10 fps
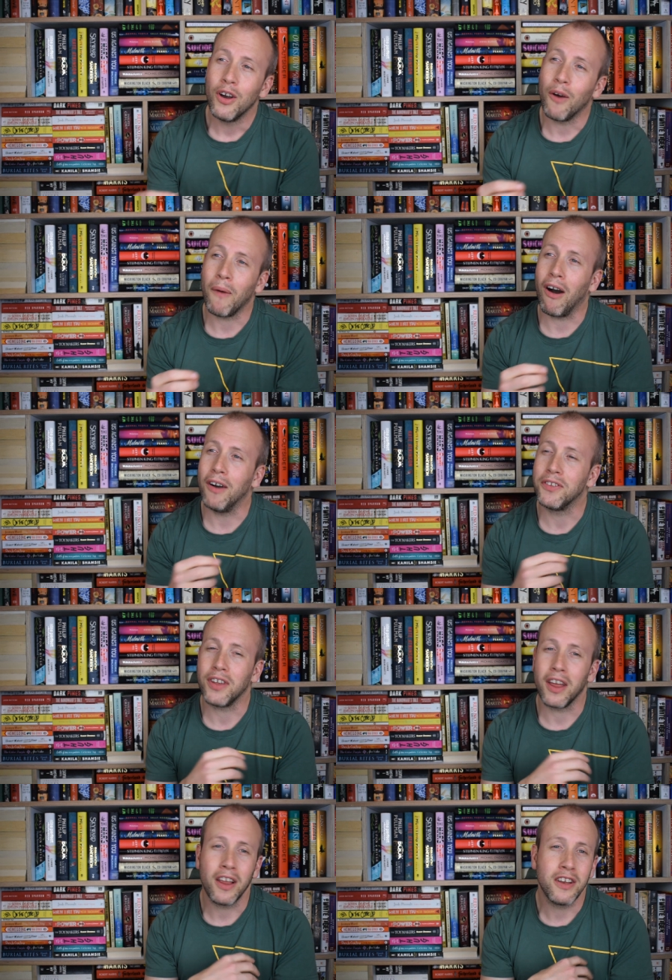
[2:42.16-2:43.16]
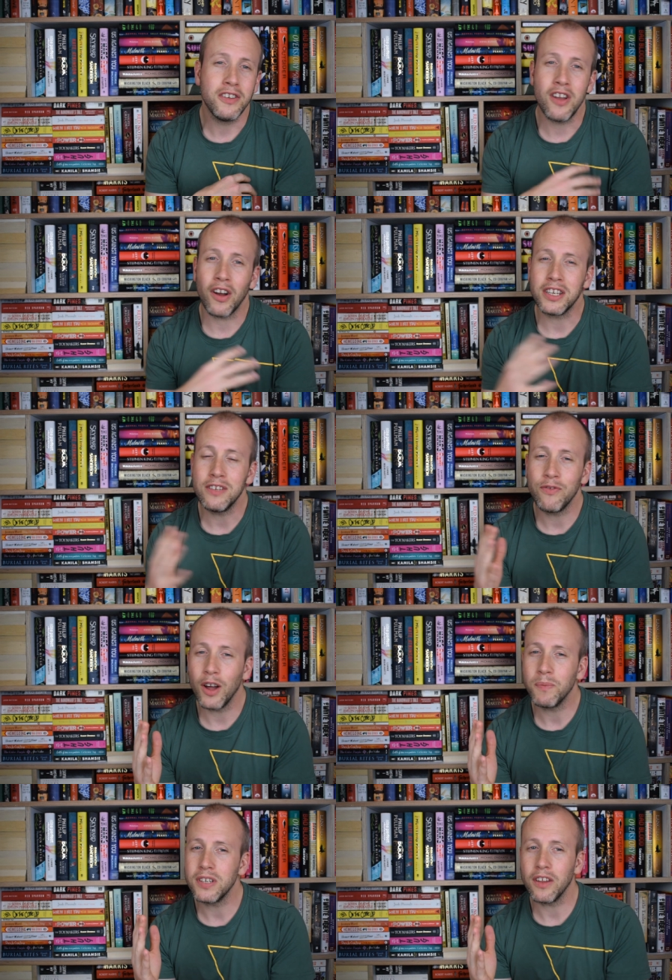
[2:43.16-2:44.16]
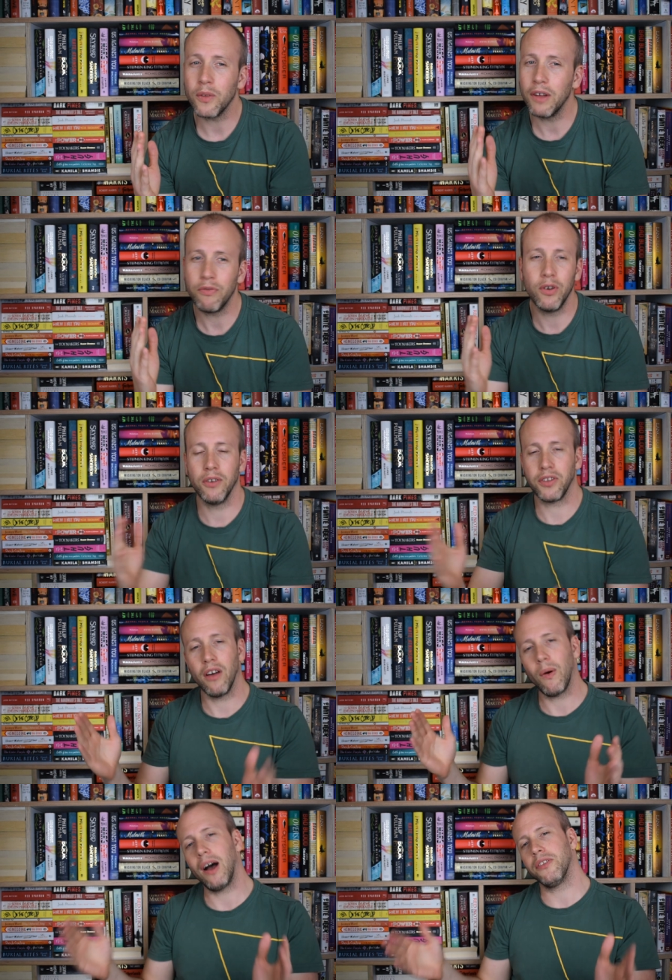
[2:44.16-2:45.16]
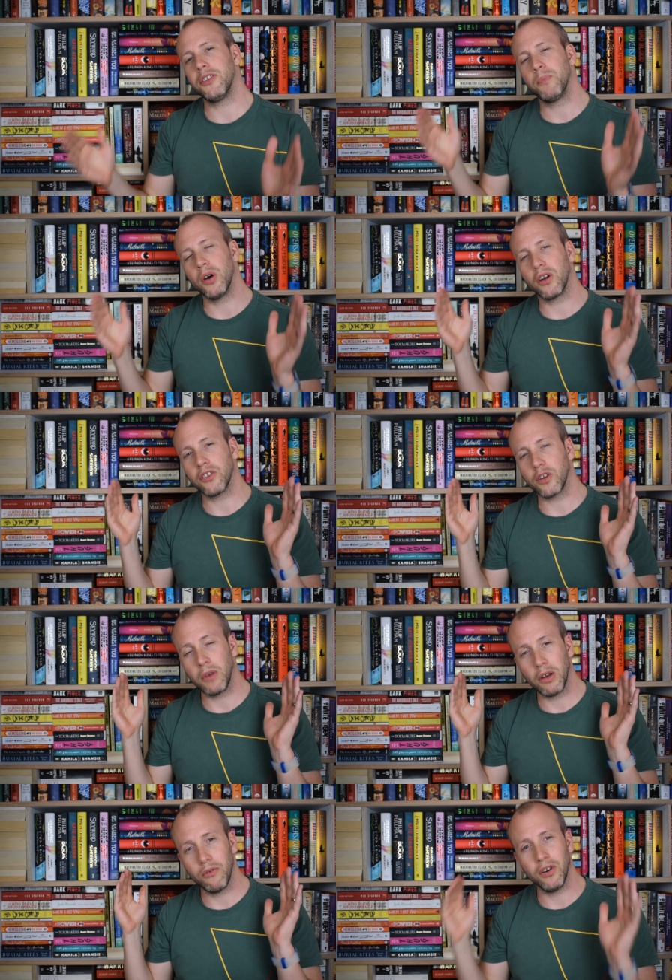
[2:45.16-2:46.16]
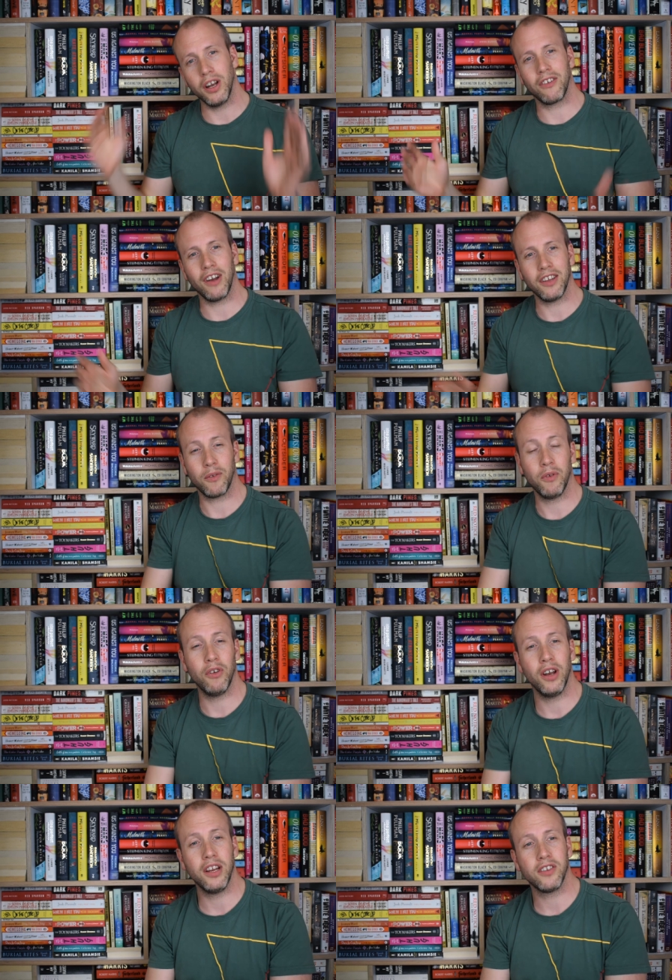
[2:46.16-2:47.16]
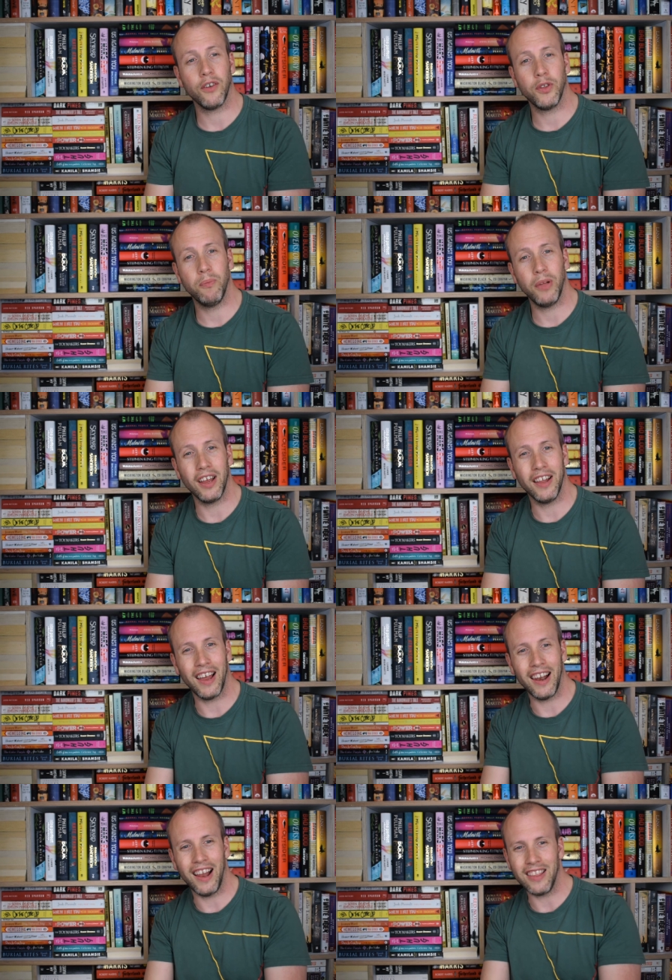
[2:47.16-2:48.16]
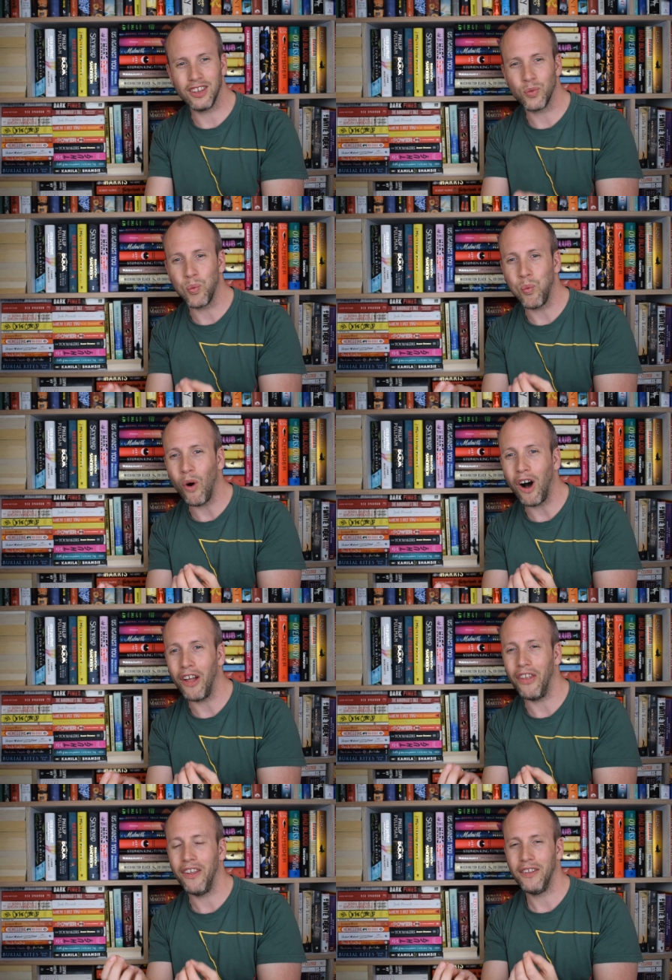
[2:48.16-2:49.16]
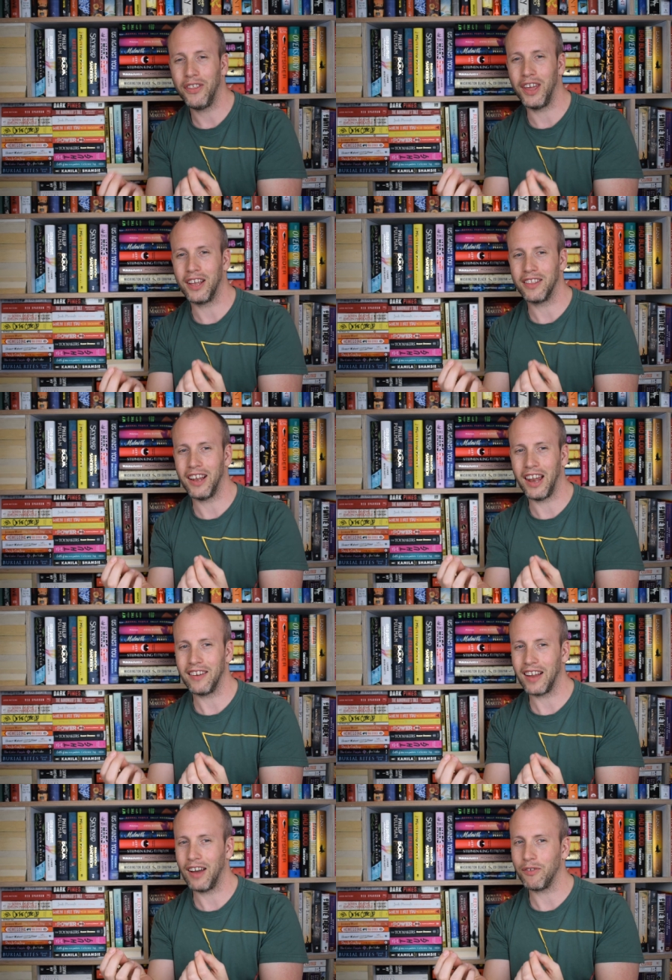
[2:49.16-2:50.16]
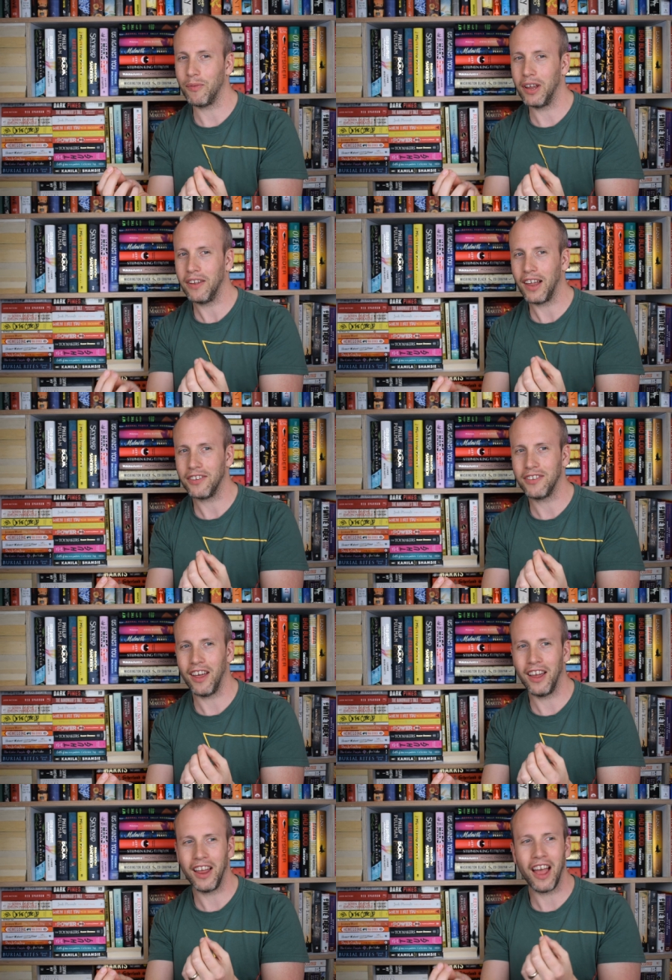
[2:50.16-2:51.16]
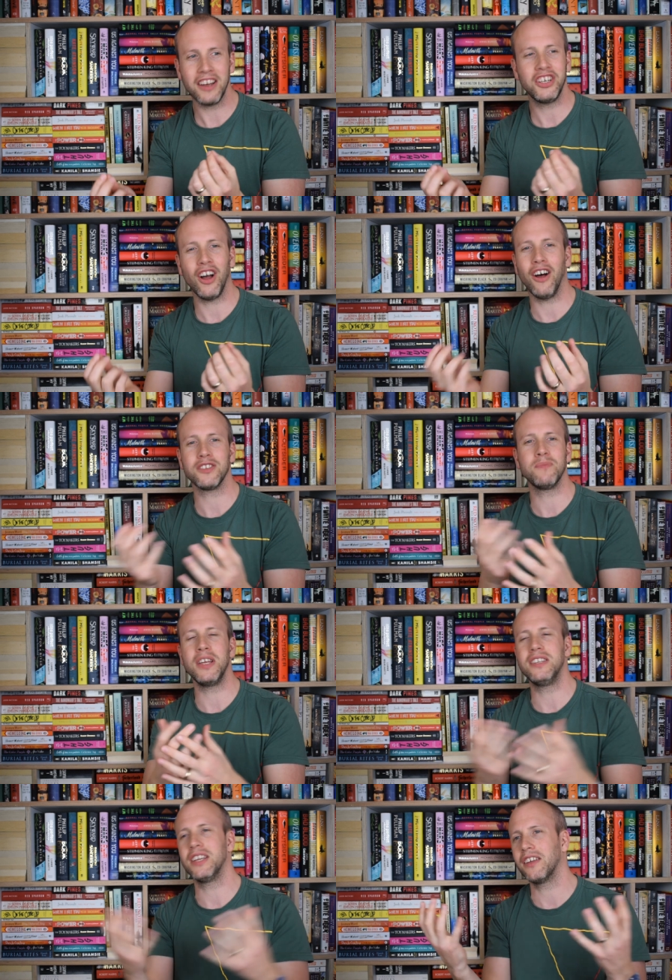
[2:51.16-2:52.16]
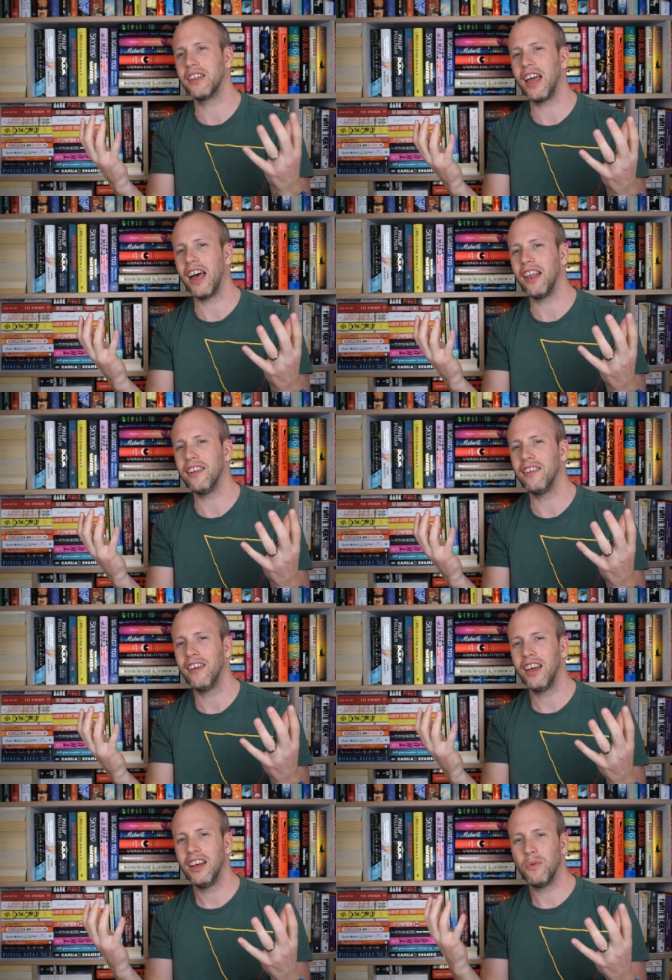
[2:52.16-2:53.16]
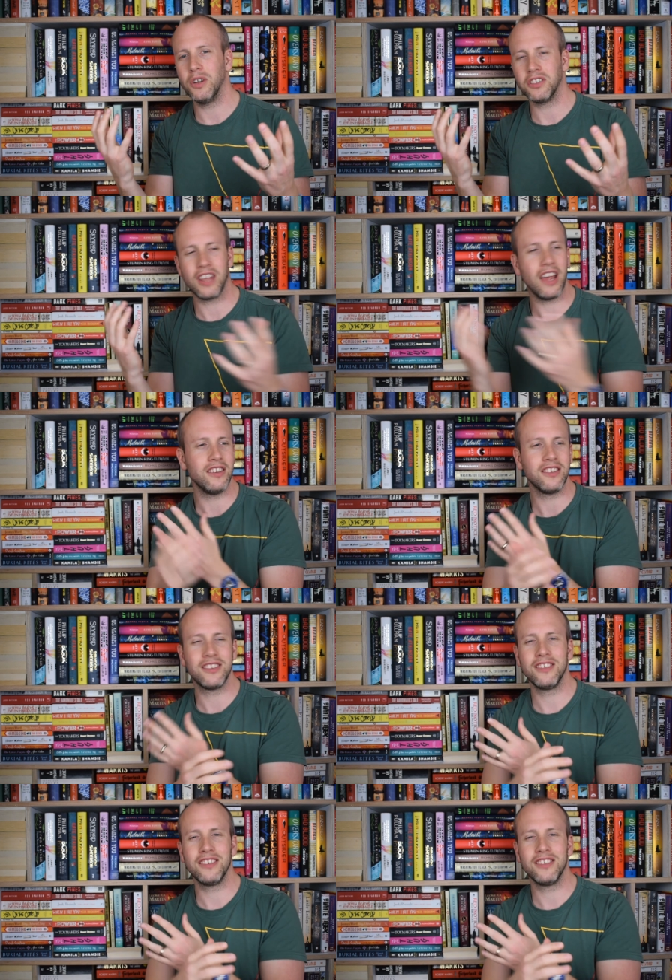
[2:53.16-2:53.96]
about I'd say 95% of the way through, I was like, wow, this book is going to be really great. It's going to be really tough to beat. And then there's one thing that let it down for me, and that's a, a chance meeting at the end, which then